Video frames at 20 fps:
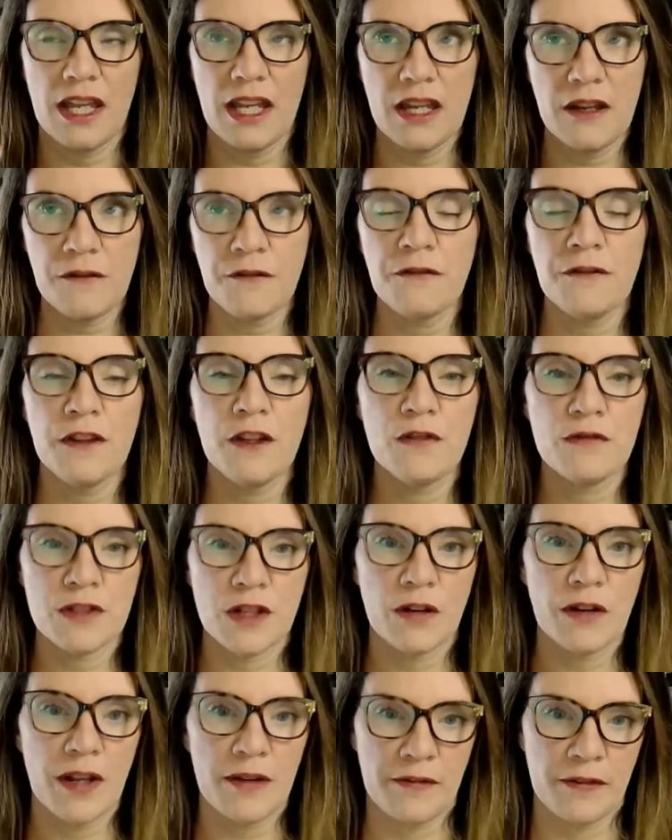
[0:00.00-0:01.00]
If you
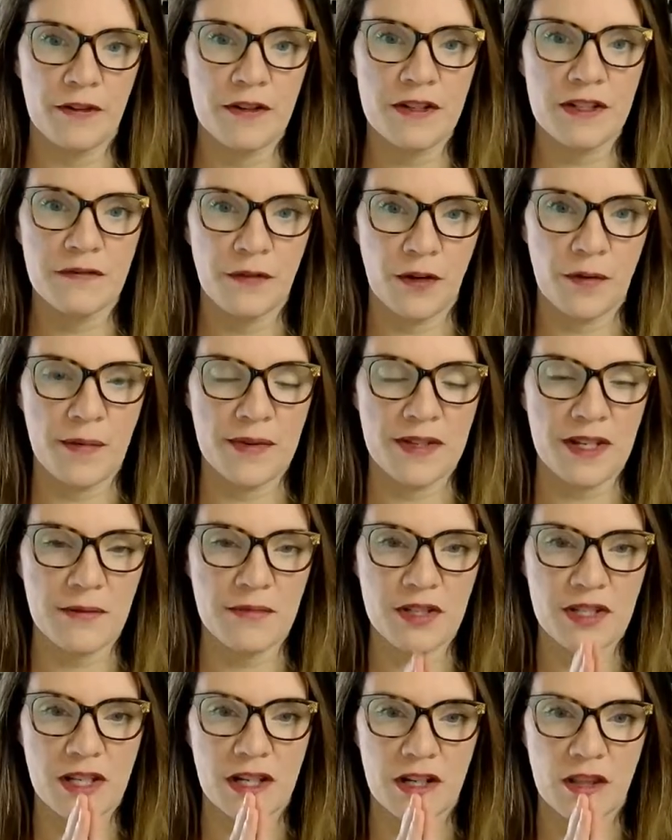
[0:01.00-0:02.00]
don't, first and foremost, I'm
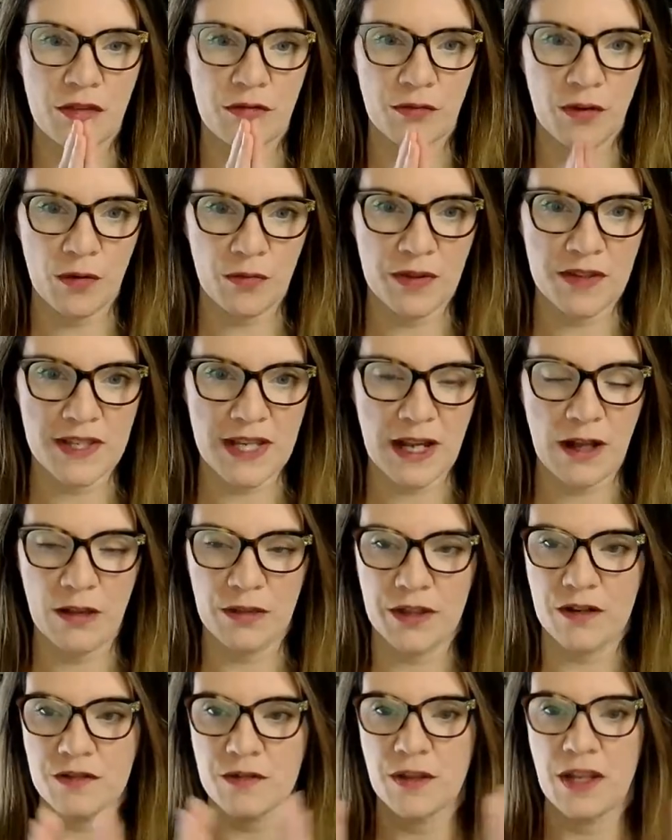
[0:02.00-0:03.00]
just going to throw this out
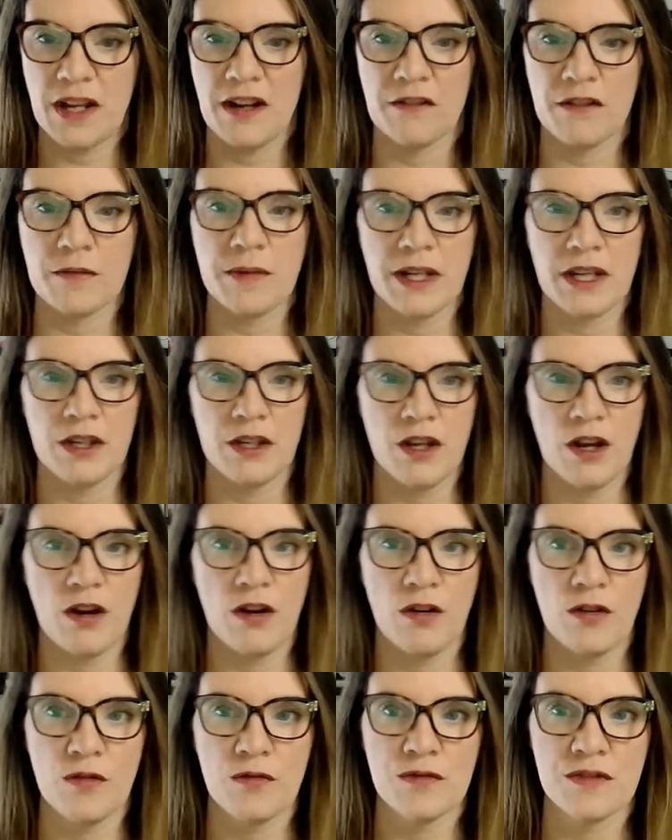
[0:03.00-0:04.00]
there so that everybody
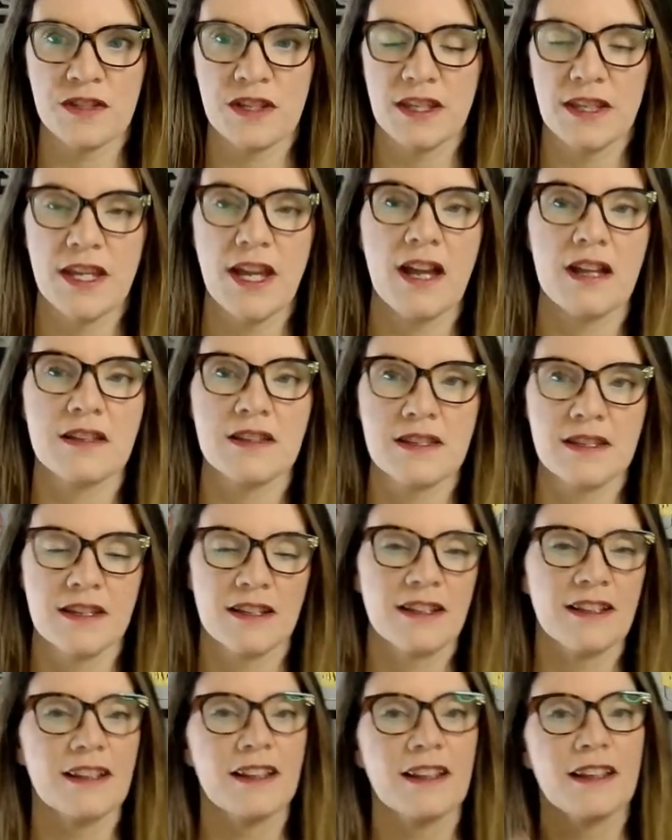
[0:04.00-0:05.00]
knows,
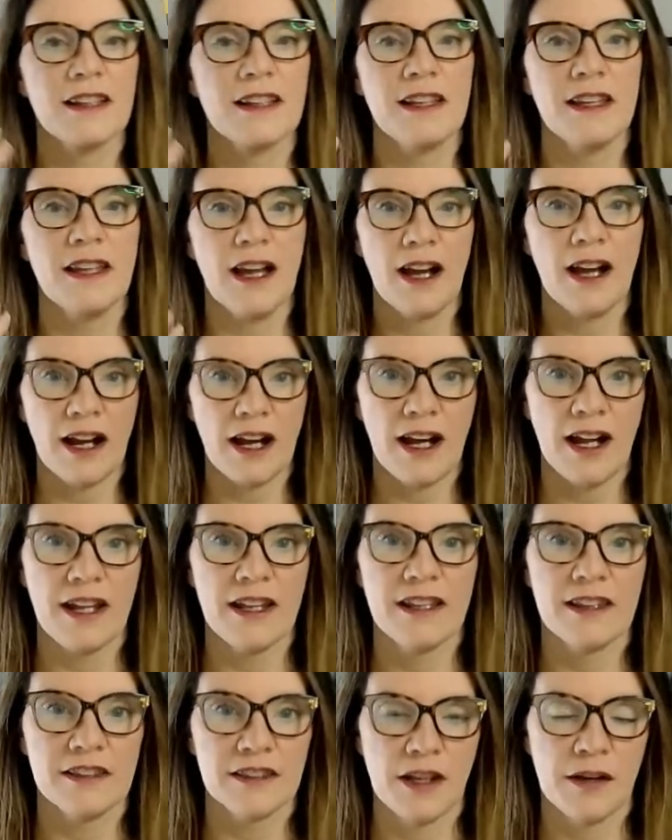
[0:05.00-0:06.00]
yes,
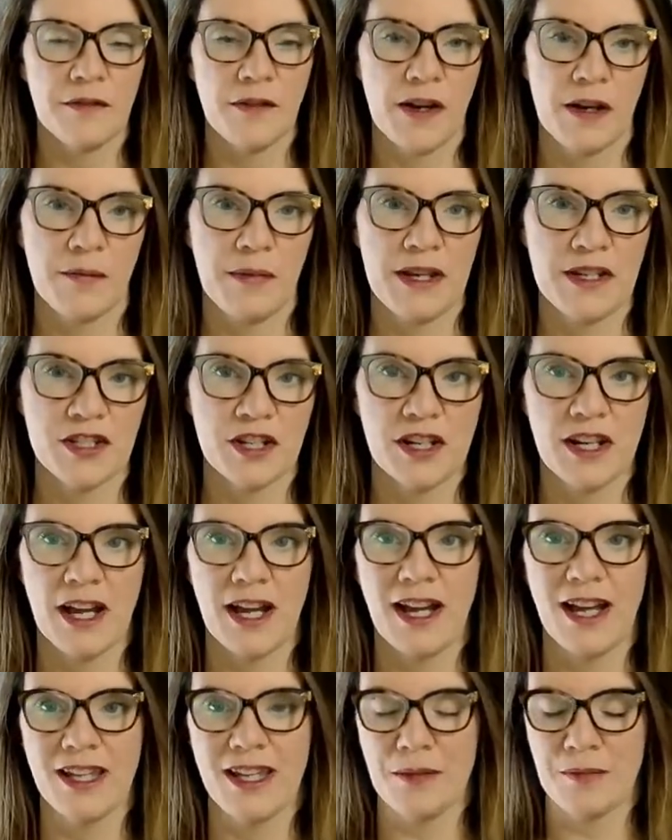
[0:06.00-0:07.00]
I love automation.
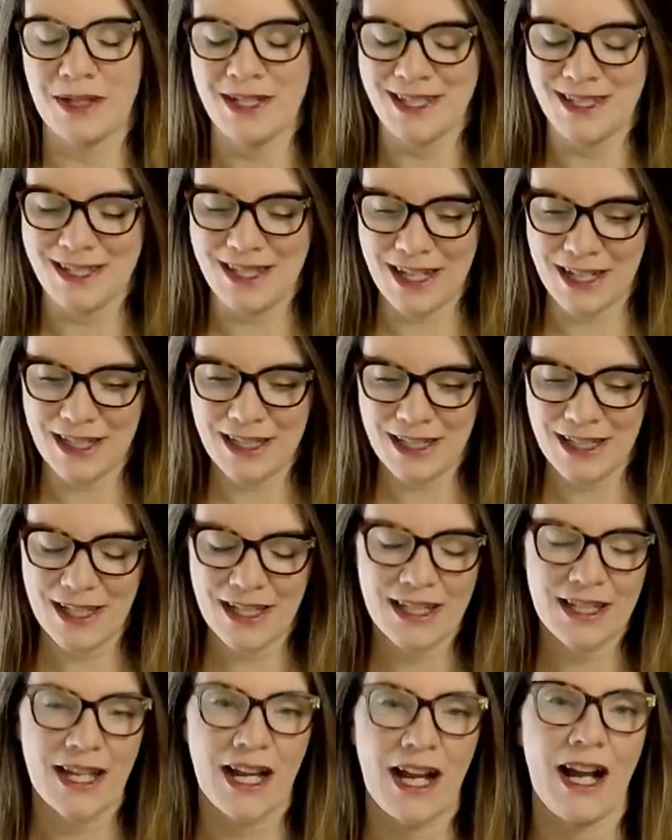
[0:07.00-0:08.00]
I am a data
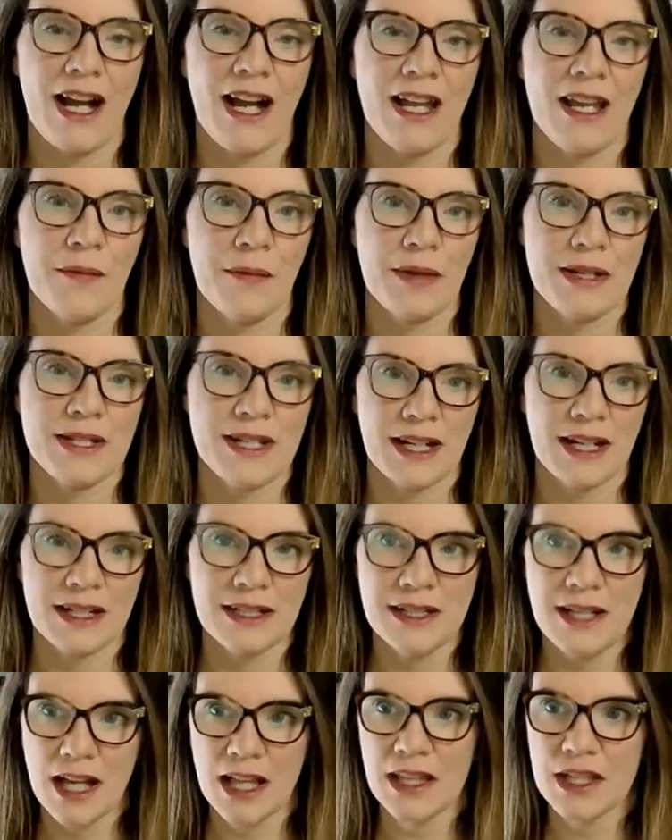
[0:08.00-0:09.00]
geek. I am a
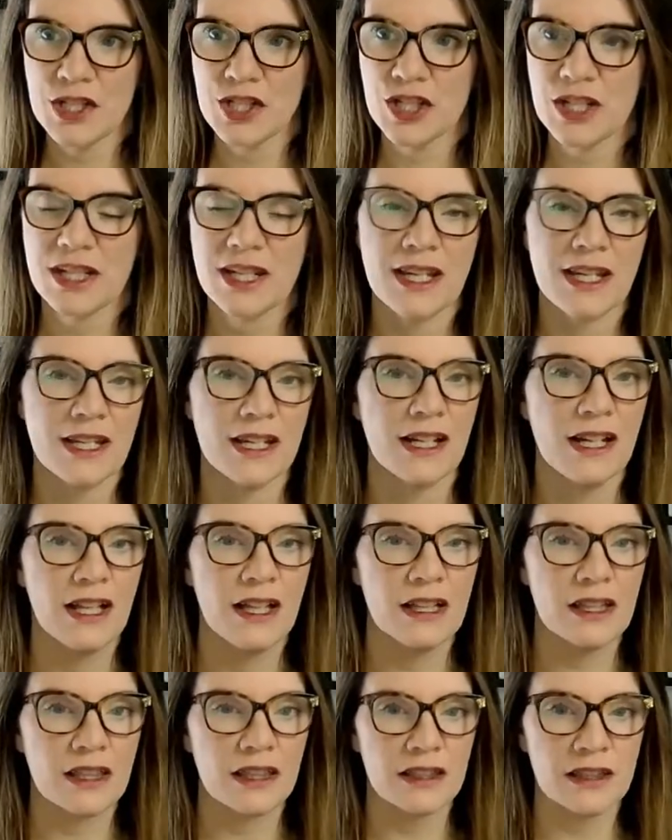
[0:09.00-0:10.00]
technology geek.
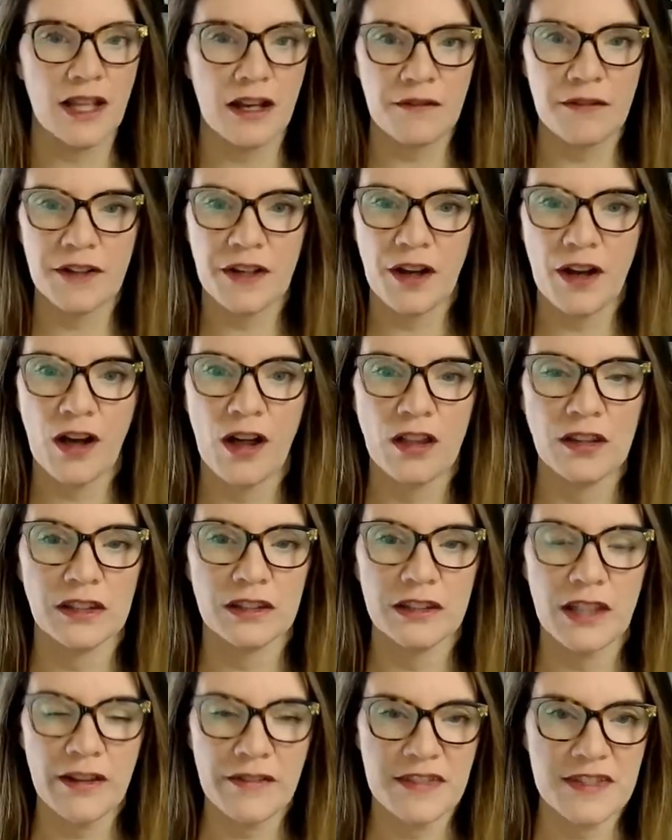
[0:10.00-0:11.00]
Love it
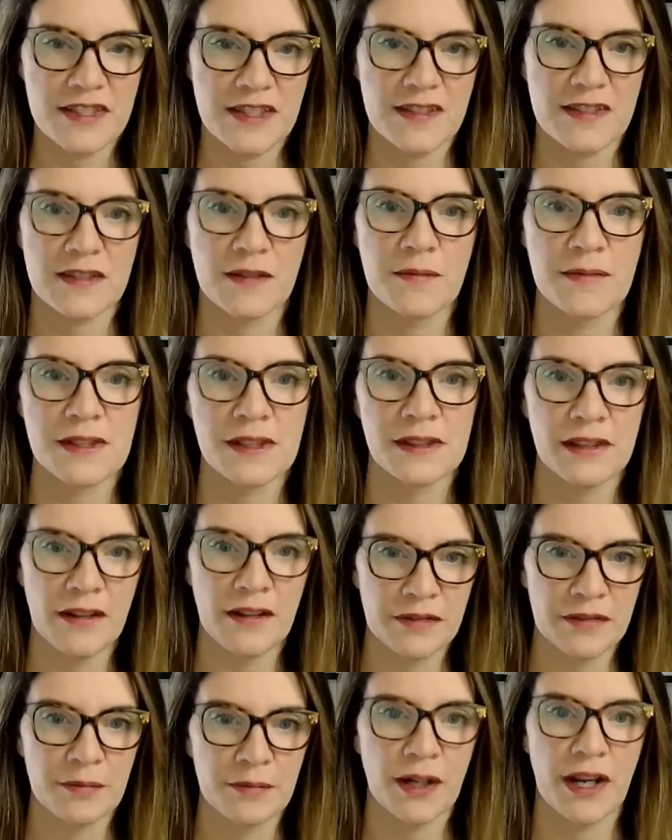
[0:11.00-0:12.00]
all. Love systems.
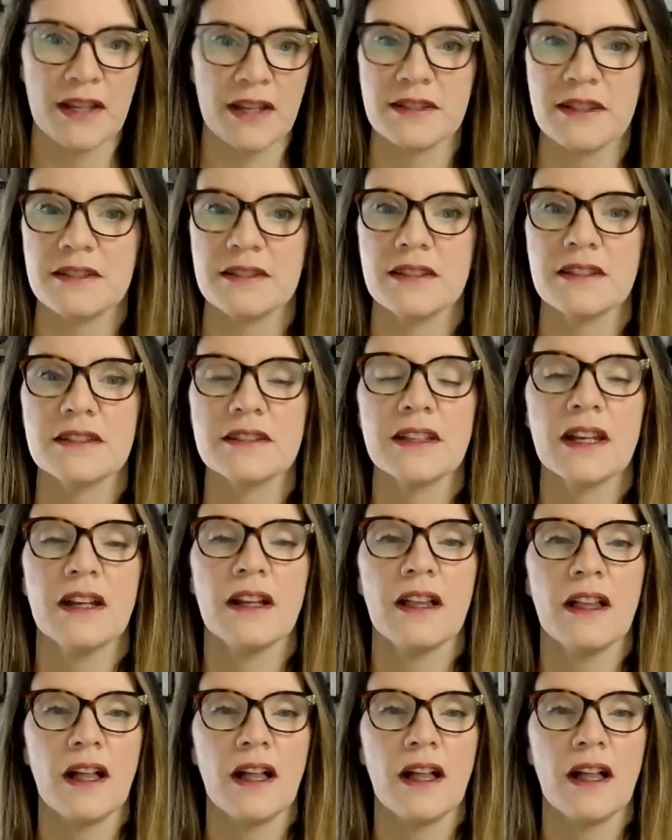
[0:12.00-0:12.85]
Love processes.